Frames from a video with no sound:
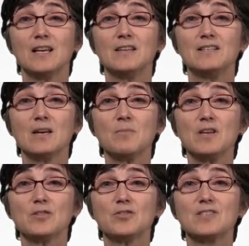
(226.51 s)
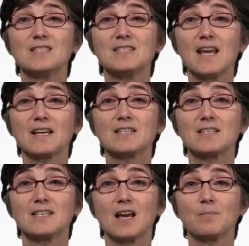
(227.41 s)
the demiurge's next
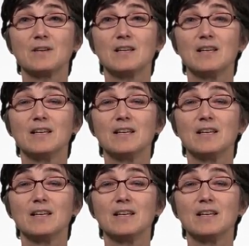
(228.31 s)
step